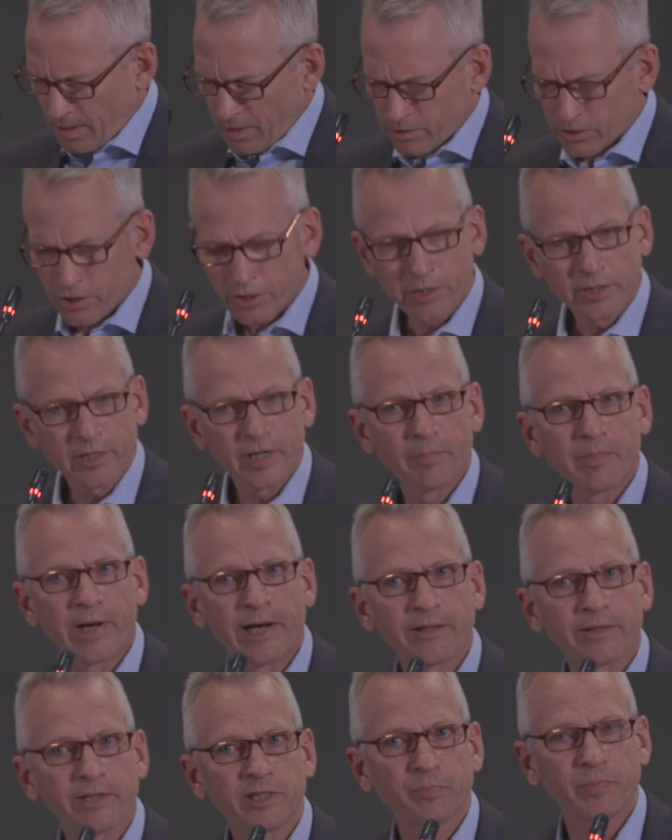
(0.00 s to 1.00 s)
There's a certain
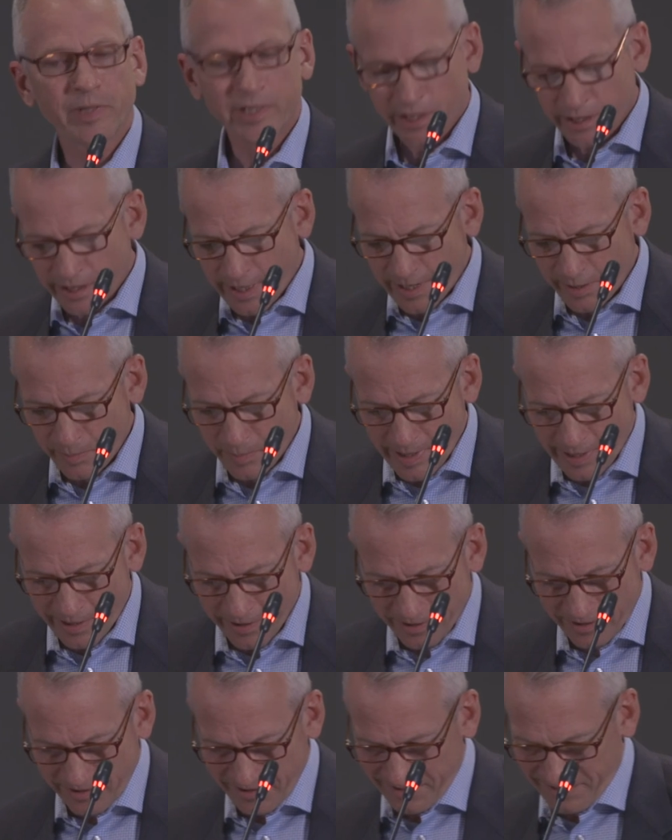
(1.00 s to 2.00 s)
amount that's been said
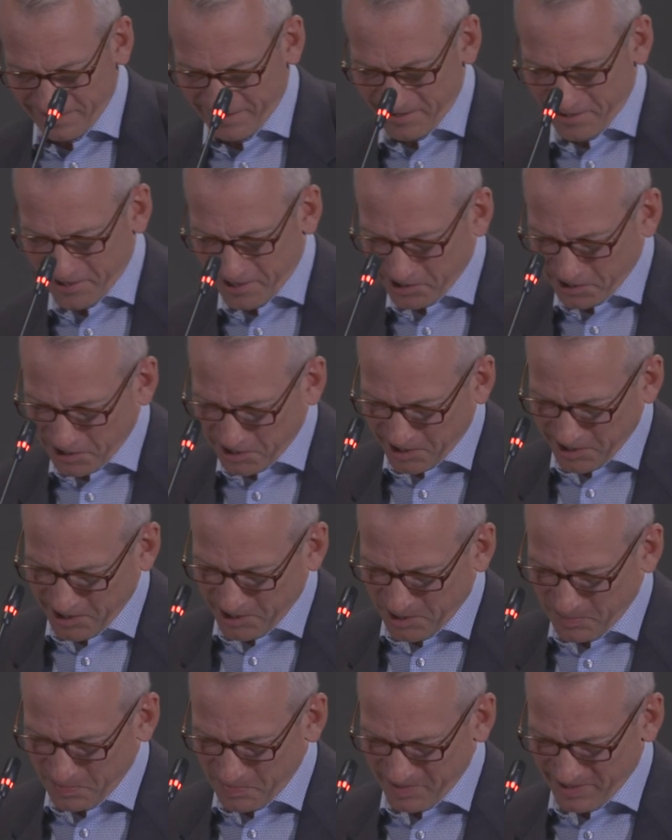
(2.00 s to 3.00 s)
about
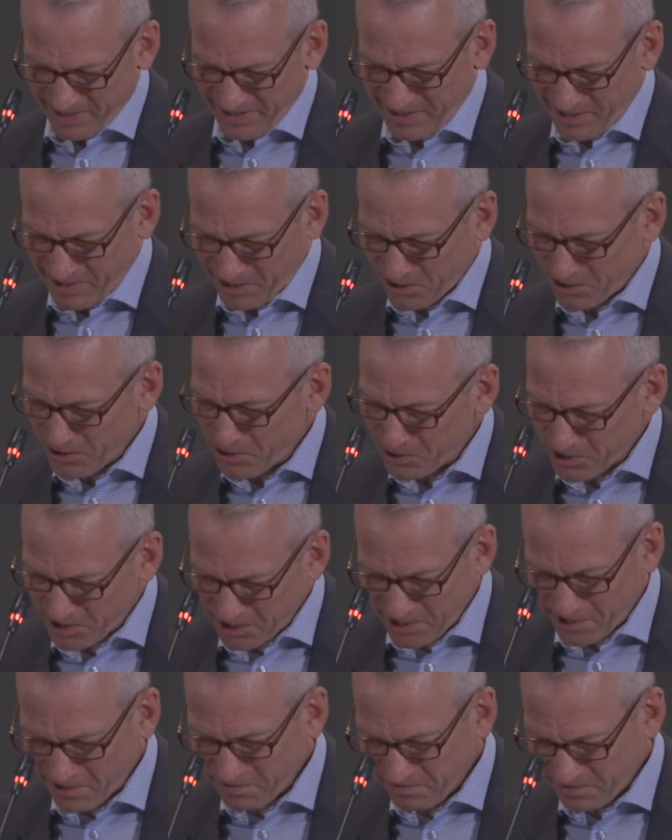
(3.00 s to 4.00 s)
narcissism in this new
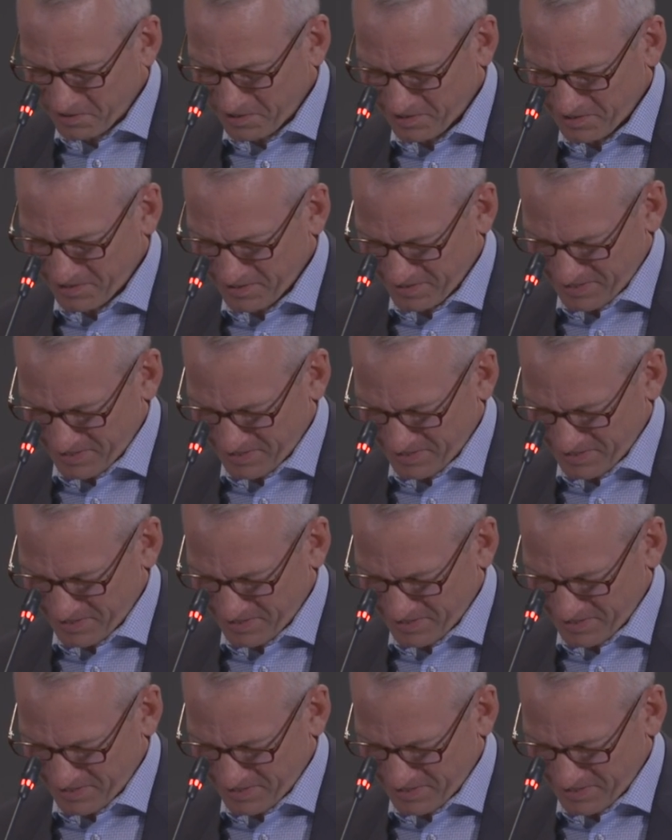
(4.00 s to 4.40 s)
self.